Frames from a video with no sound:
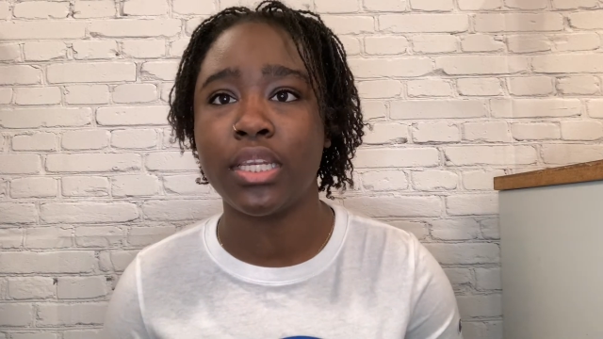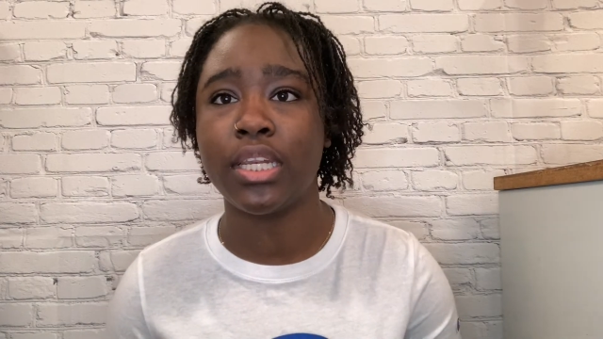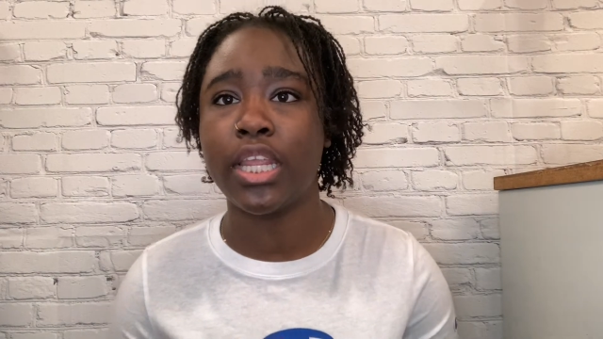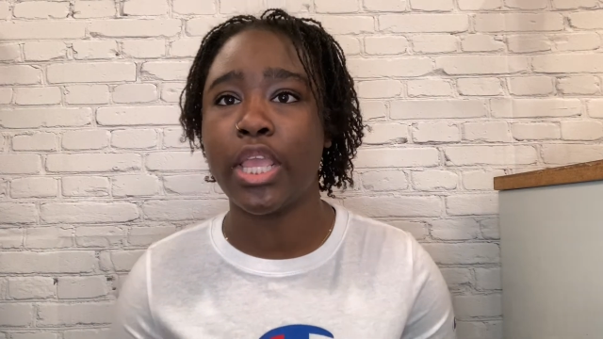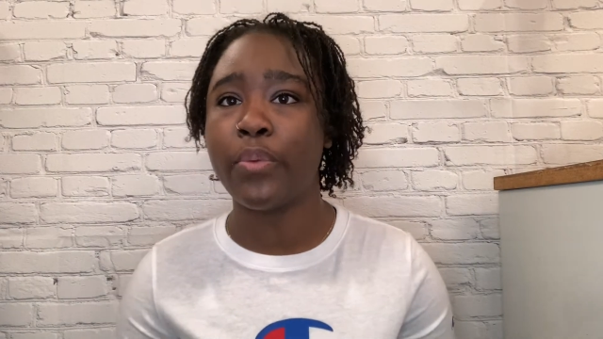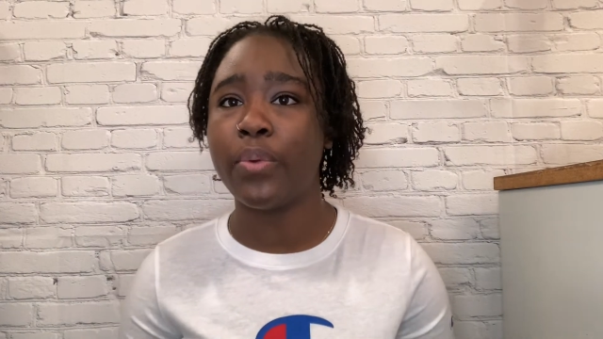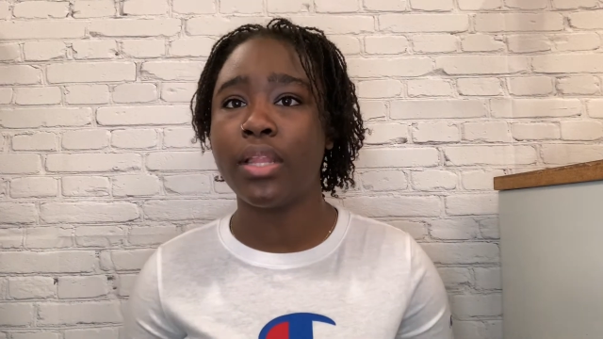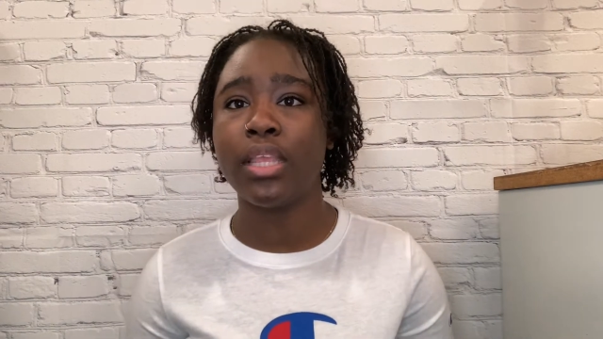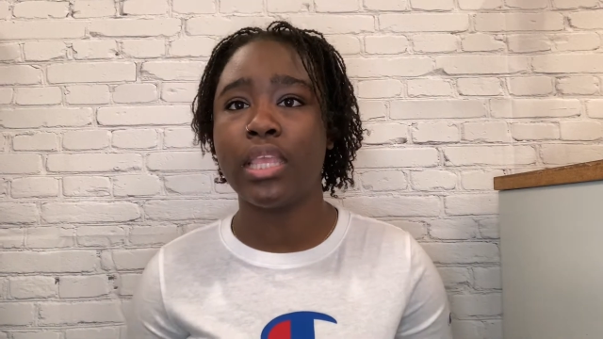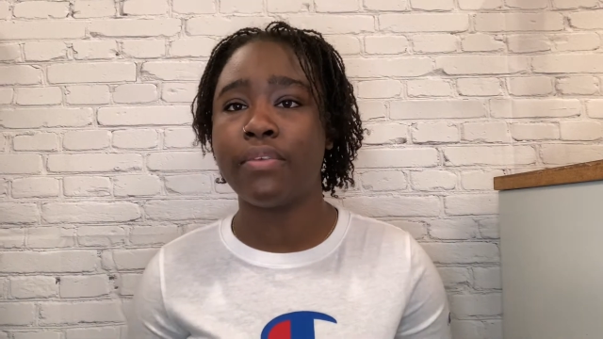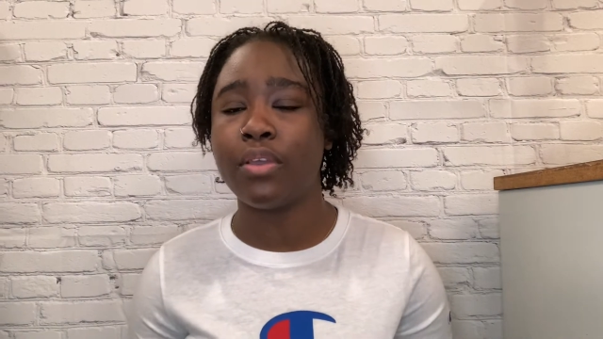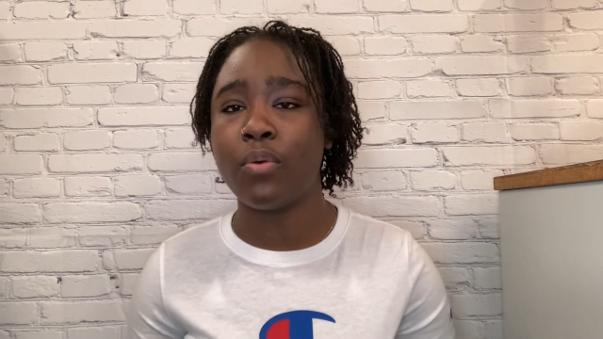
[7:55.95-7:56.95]
They will
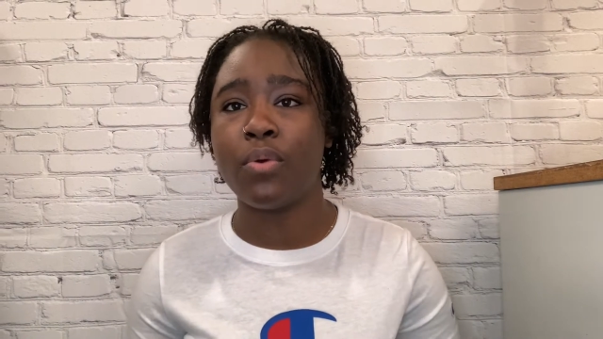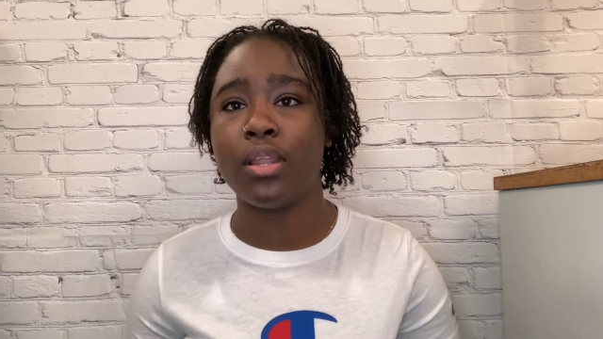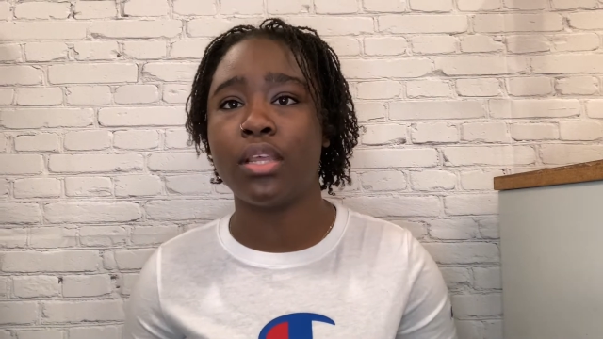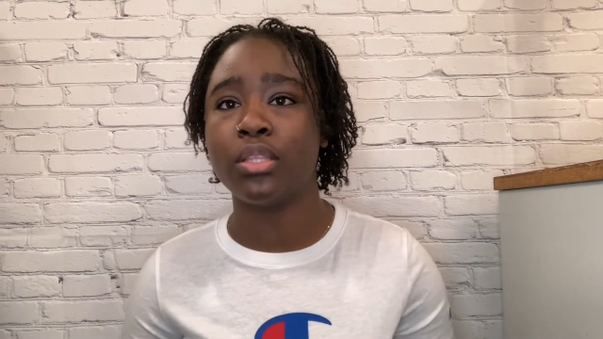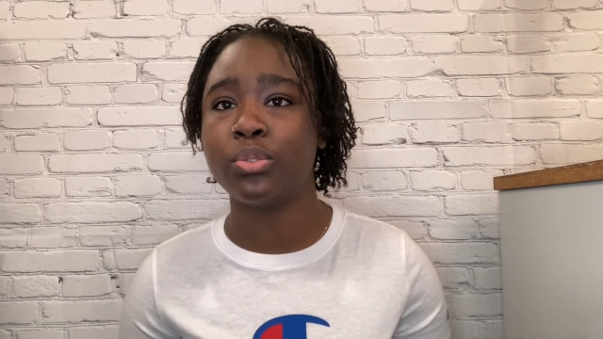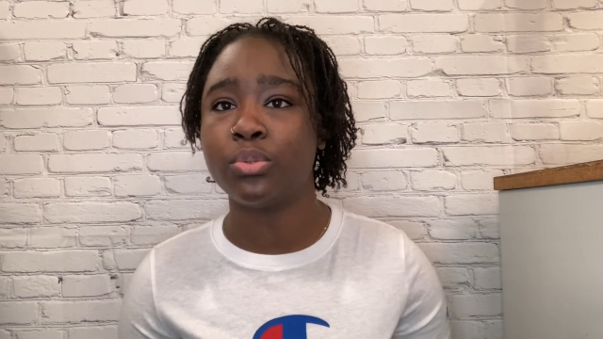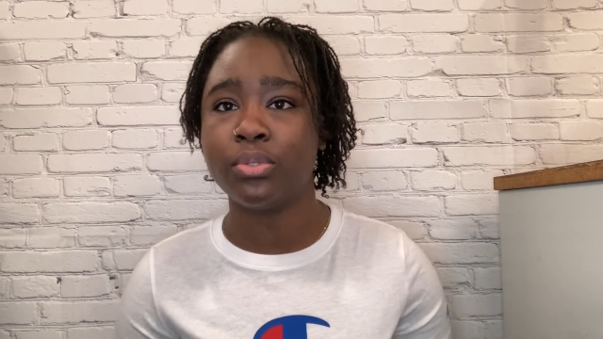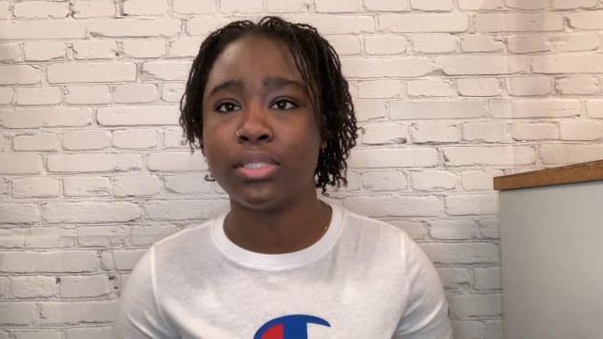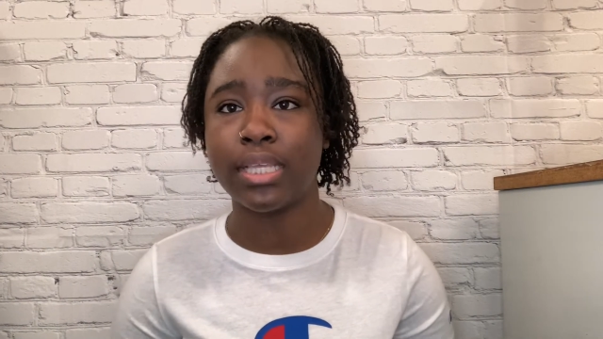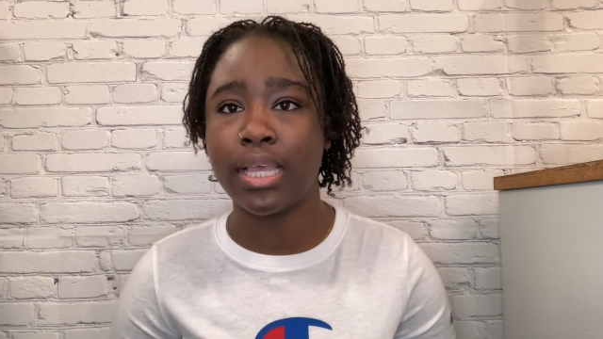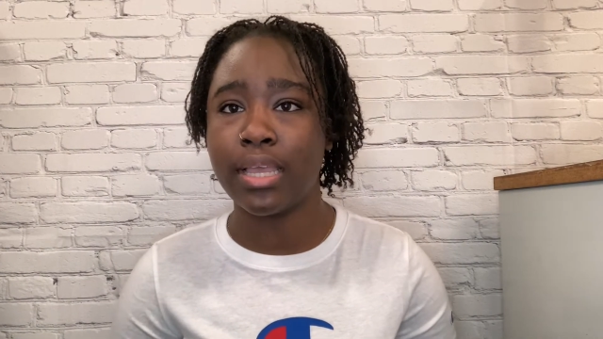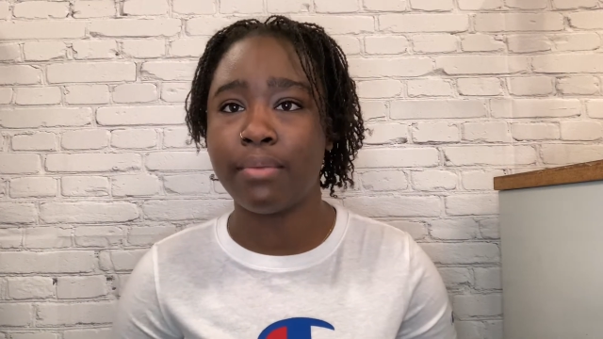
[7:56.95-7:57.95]
give you one and two
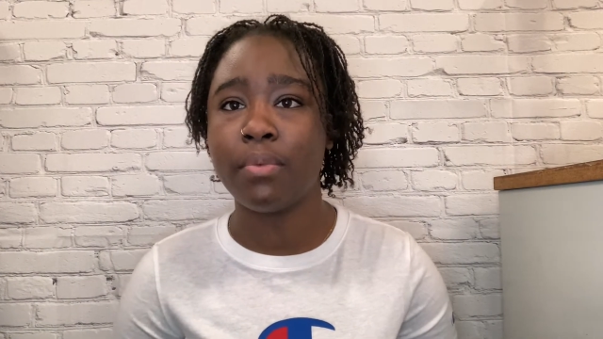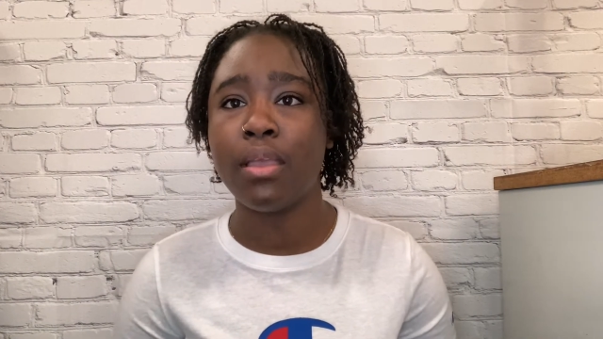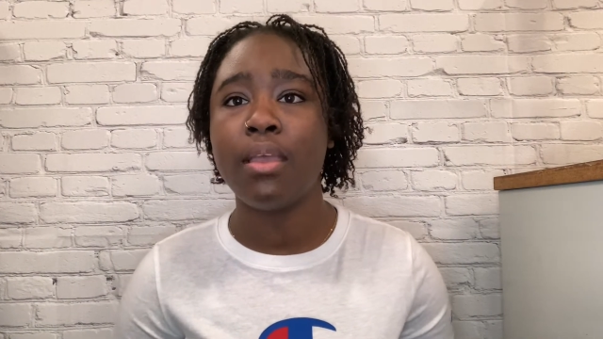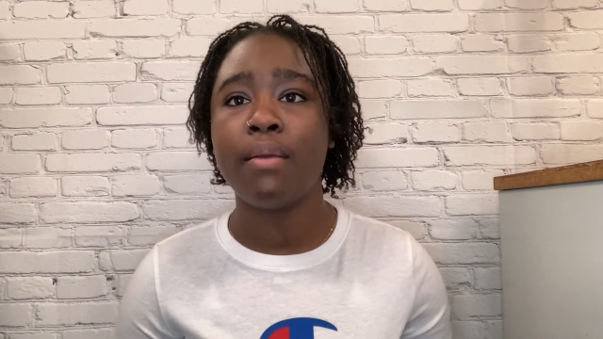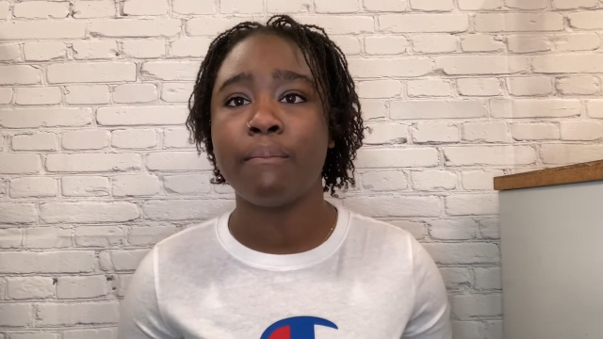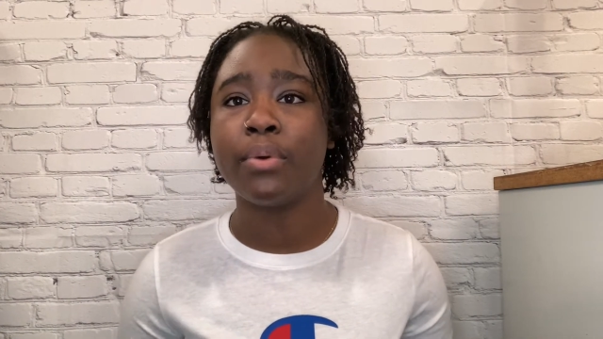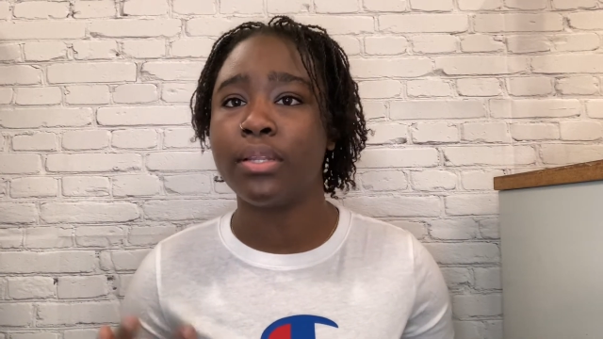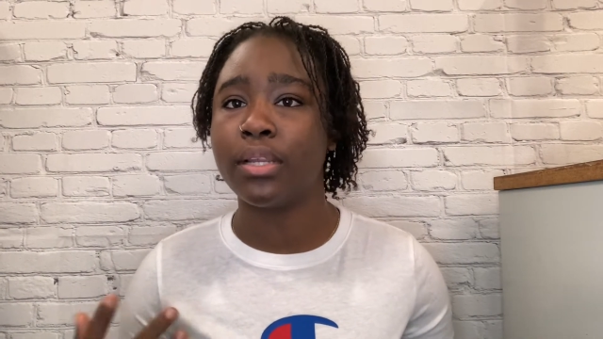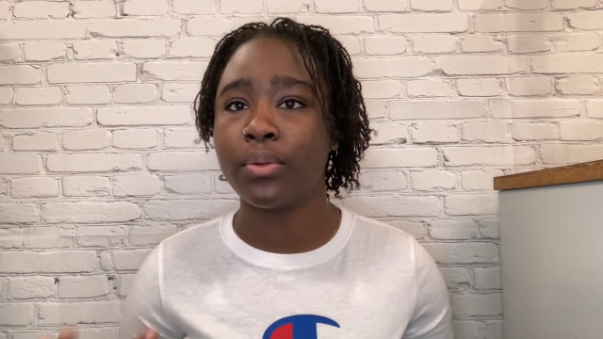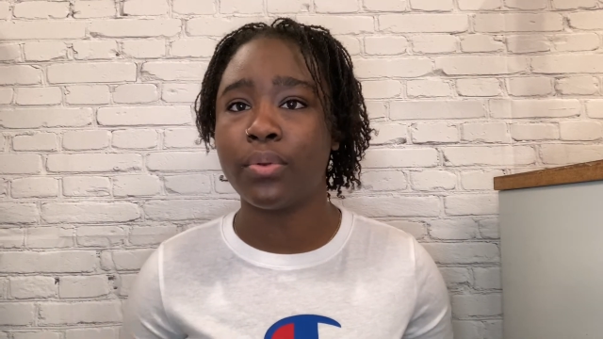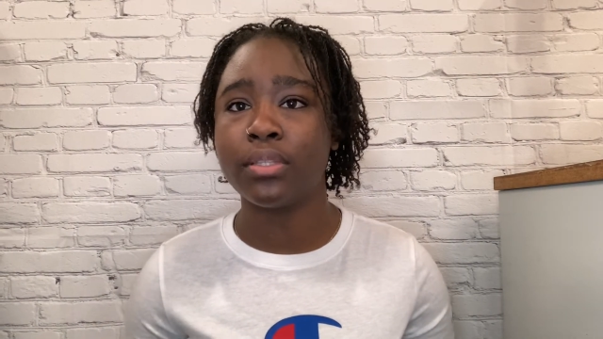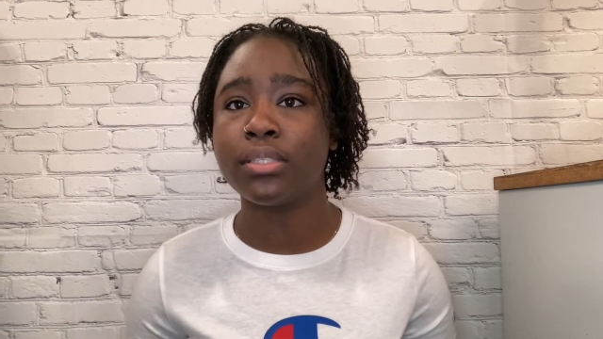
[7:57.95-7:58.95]
time, but they're
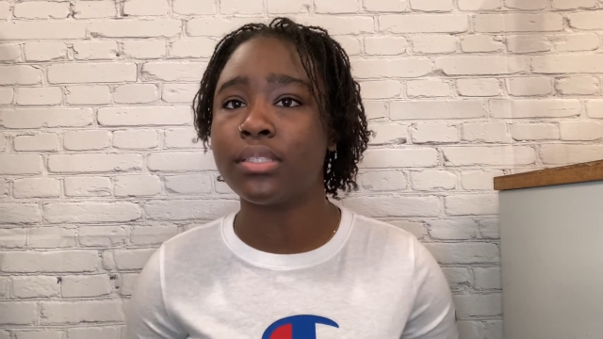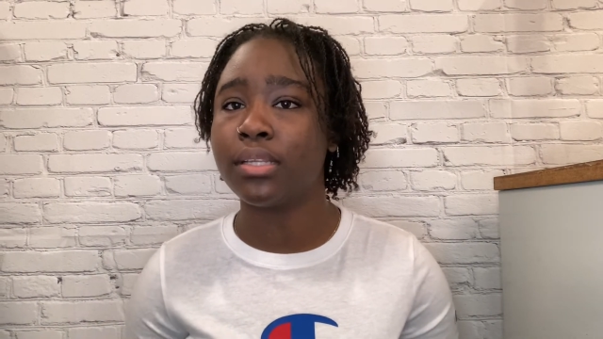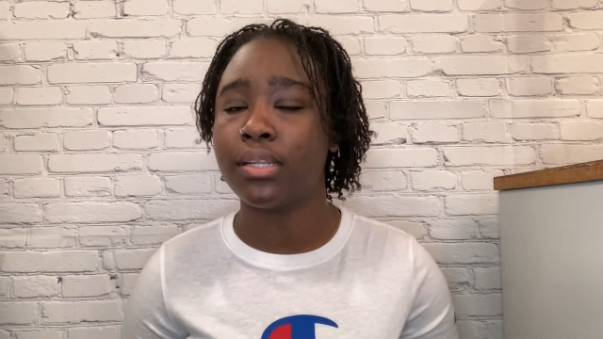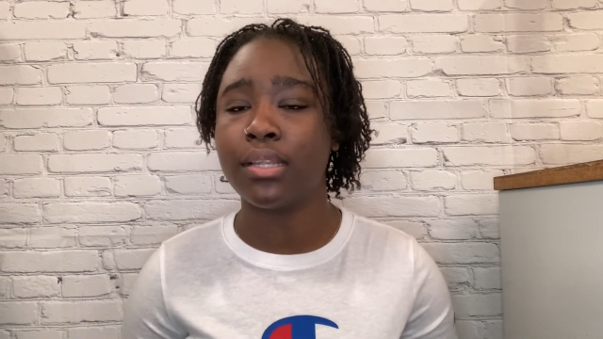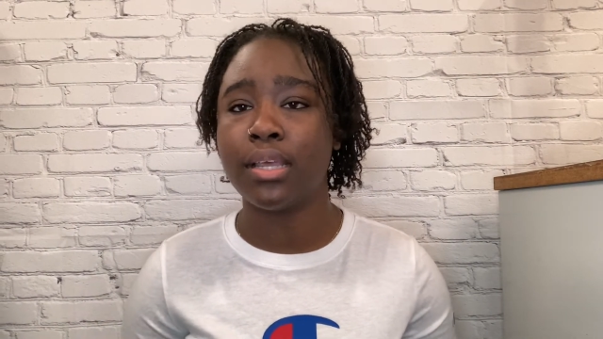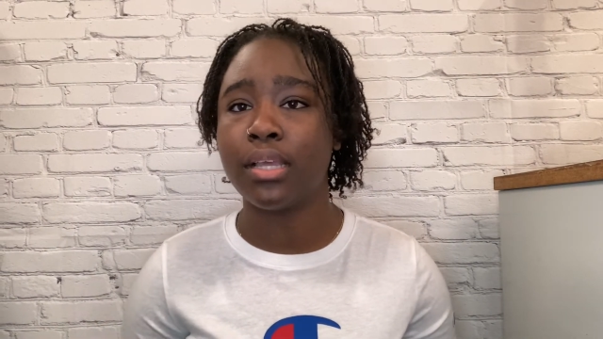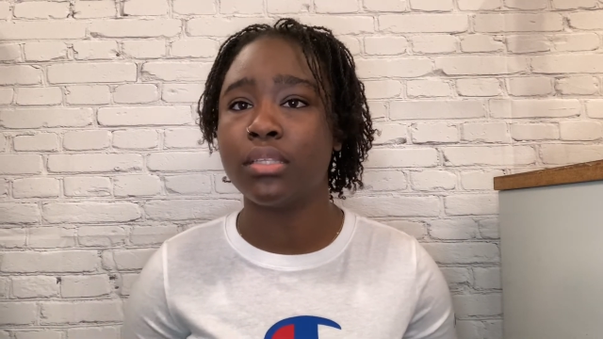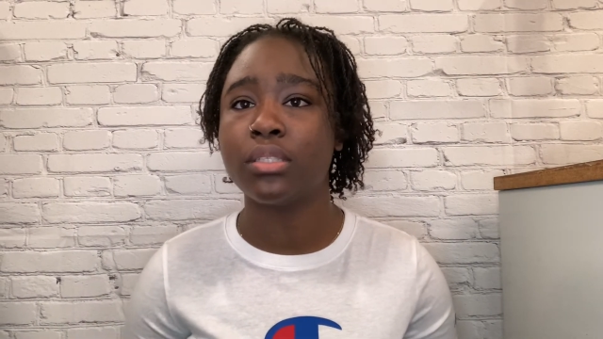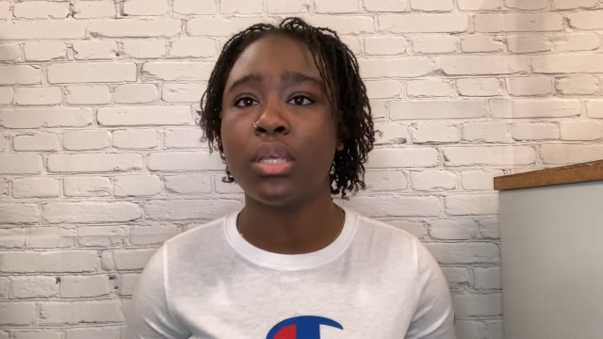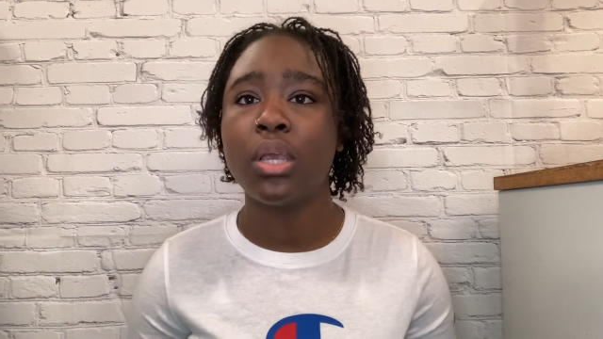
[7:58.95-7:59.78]
going to tell you that,